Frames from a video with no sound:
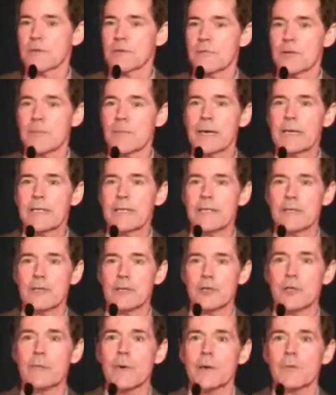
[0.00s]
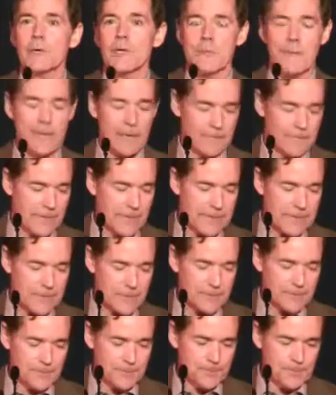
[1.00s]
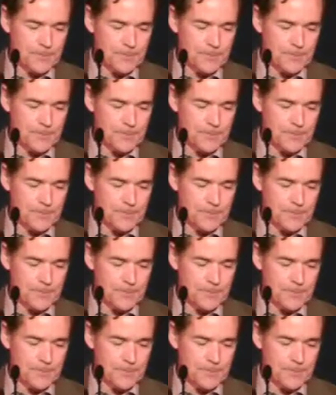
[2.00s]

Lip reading: some idea that you might want to manifest.